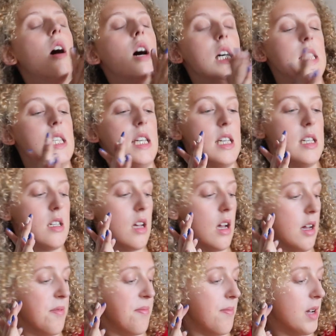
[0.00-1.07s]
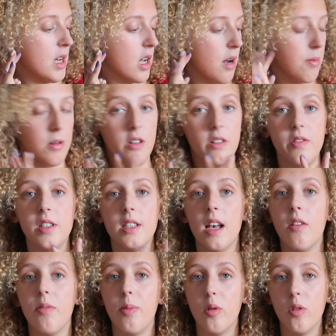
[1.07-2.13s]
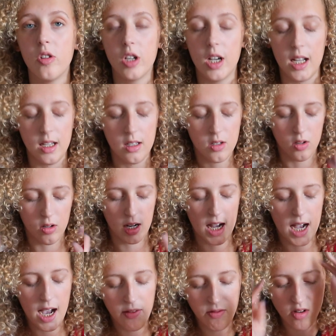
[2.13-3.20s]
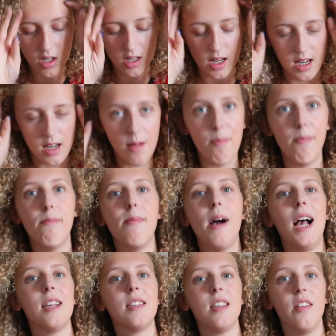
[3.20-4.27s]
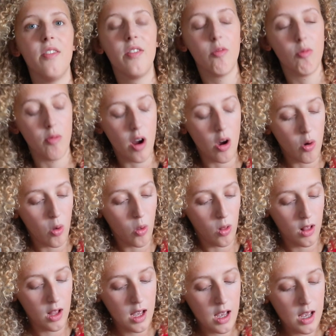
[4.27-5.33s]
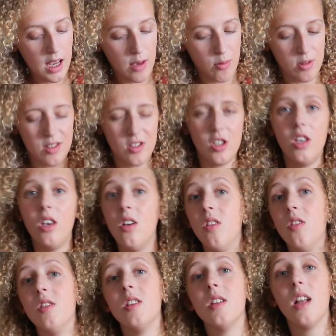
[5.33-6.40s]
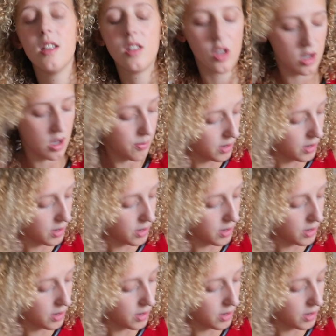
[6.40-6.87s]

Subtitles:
I did a couple of self-portraits on canvas. I did a massive roll. It was huge, it like took up a